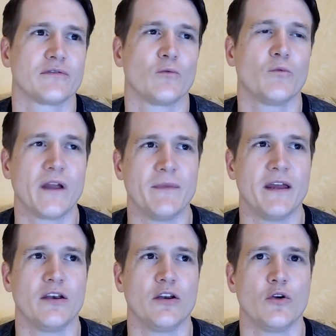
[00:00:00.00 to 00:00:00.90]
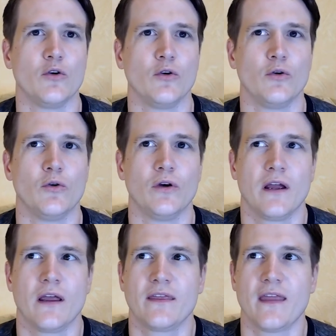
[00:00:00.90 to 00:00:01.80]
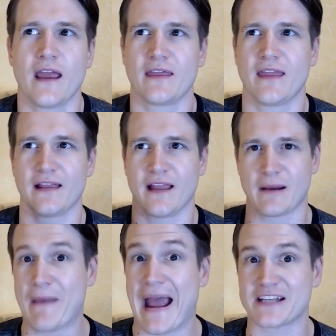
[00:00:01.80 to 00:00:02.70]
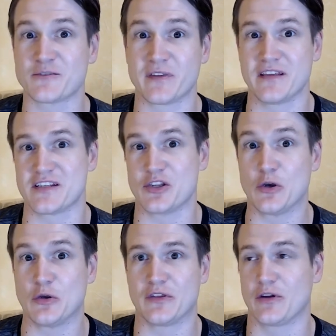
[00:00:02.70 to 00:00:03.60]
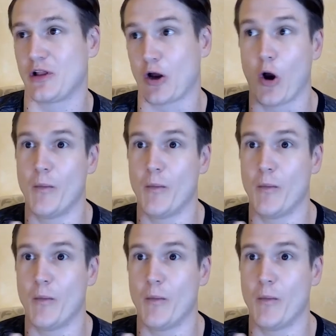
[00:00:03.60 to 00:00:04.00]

women who they like match with this dude and they're like,